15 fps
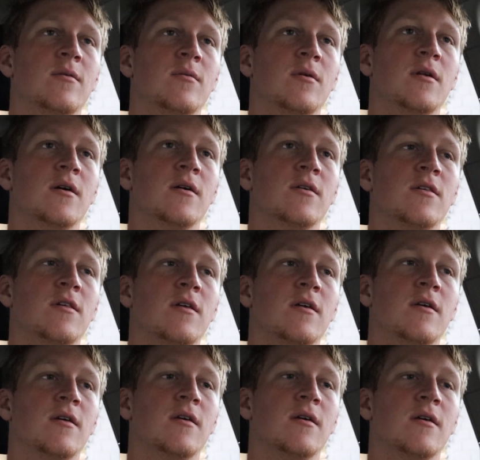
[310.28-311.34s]
else?
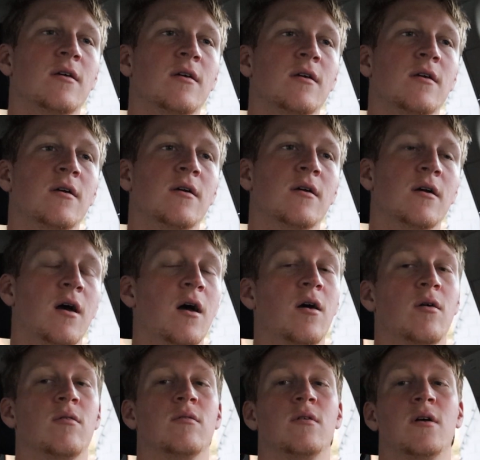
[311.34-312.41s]

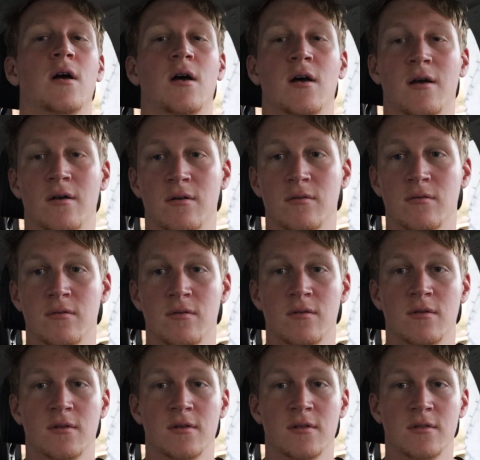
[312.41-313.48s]
The
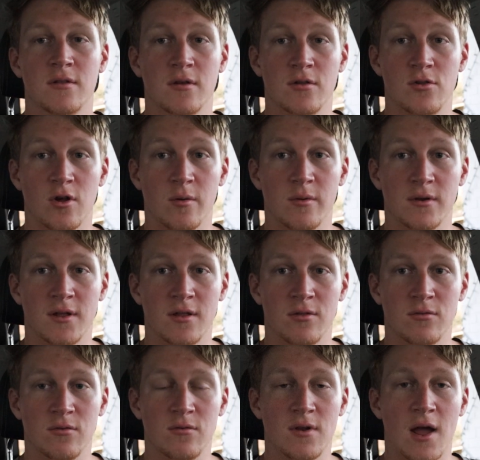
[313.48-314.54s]
German kid
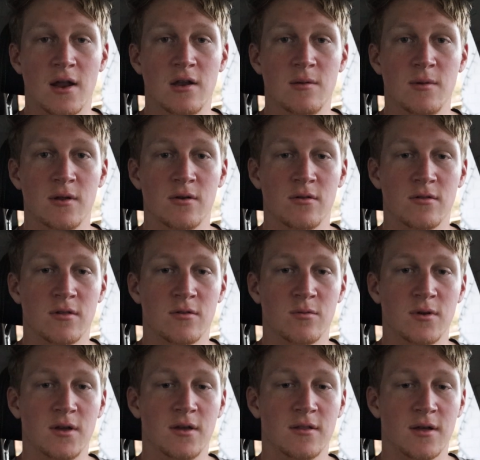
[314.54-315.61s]
threw 90 meters this
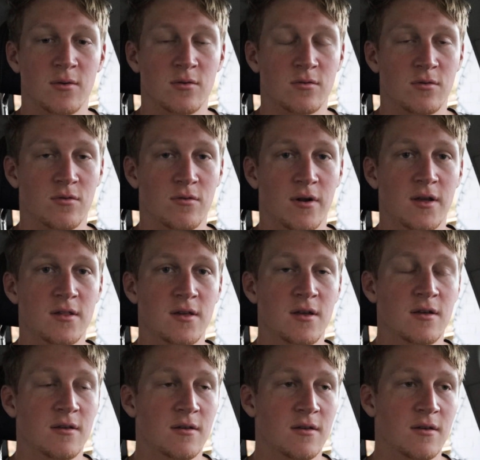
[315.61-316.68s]
week. That was crazy.
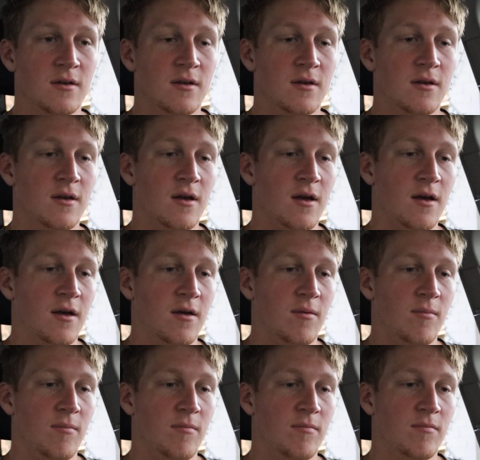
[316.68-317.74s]

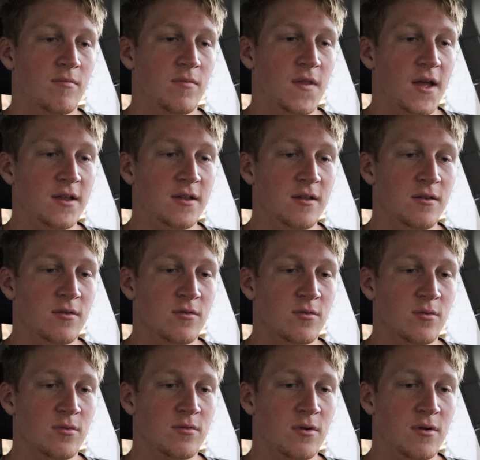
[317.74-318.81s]
19 years
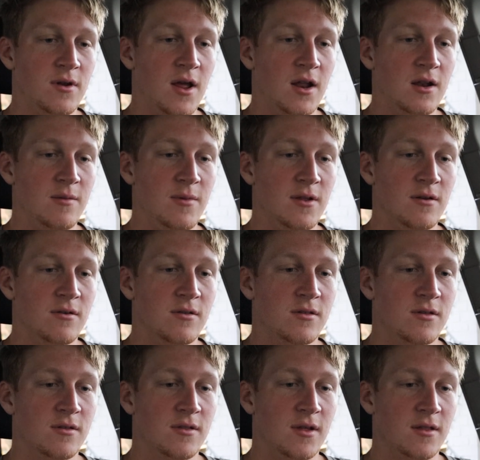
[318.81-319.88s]
old throwing 90
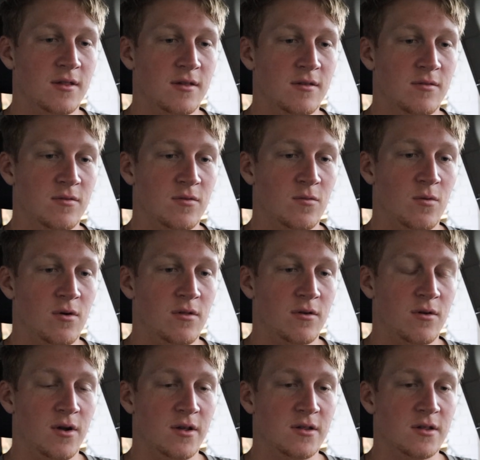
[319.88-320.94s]
meters. That's one of the
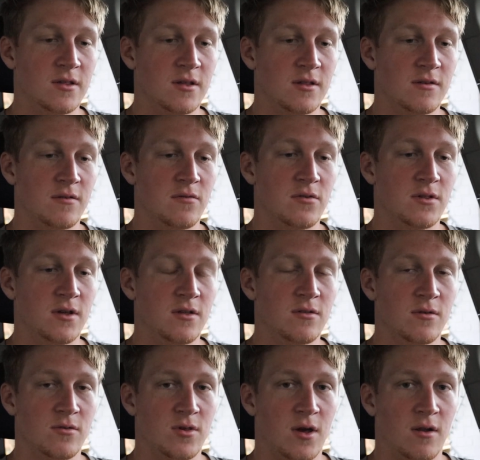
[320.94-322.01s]
craziest things I've ever seen.
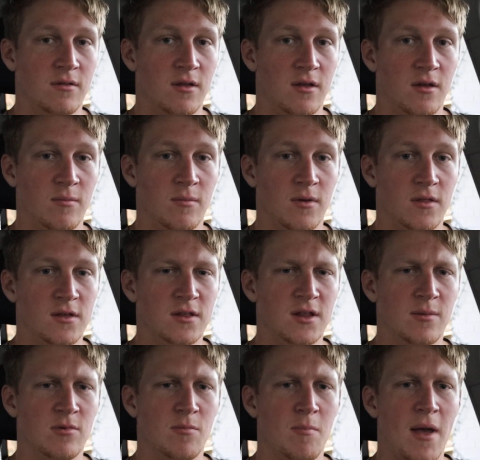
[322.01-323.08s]
So shout out to him. I think his
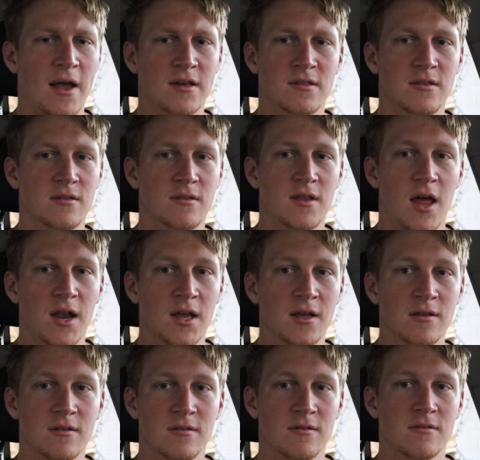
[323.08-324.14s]
name's Max
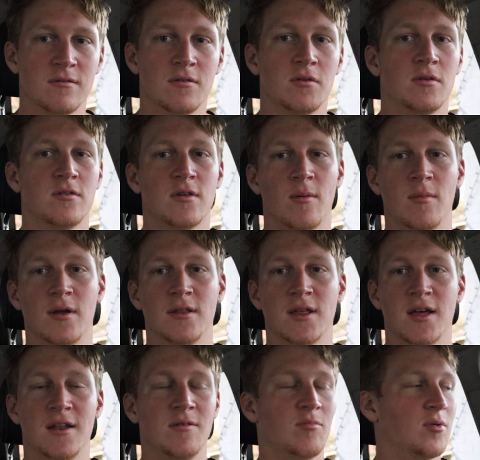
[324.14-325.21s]
Denning, something like
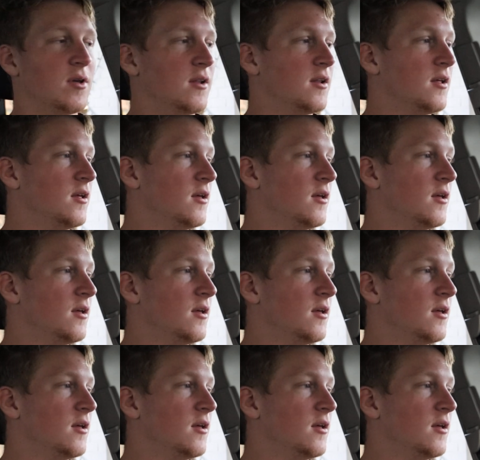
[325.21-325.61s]
that. But